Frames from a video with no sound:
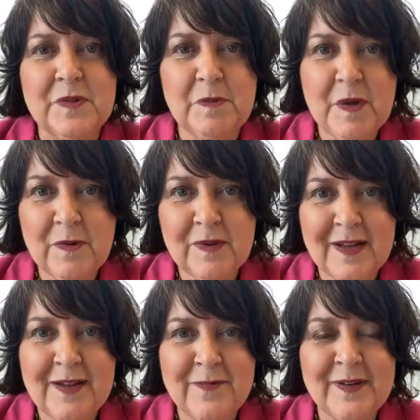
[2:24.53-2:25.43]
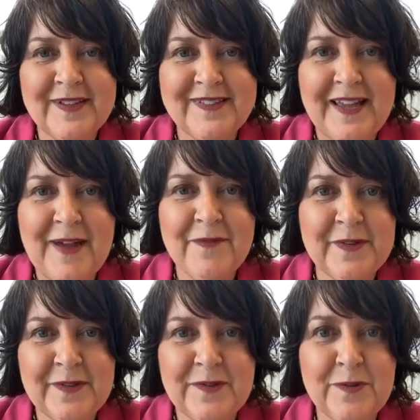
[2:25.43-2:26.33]
speak with confidence, have
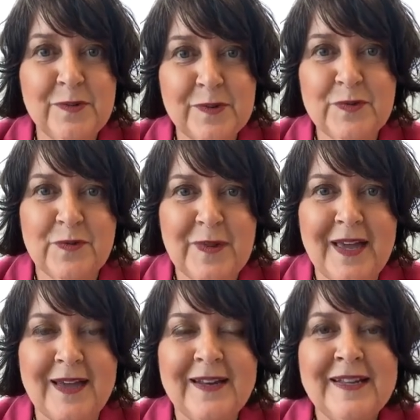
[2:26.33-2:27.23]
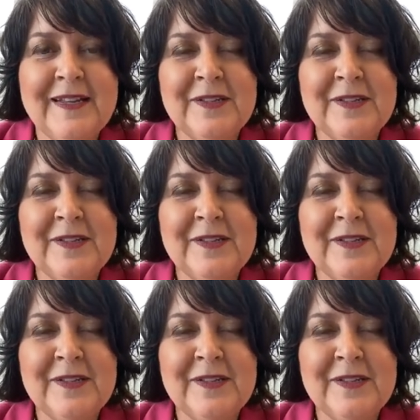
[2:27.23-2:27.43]
the tools for that.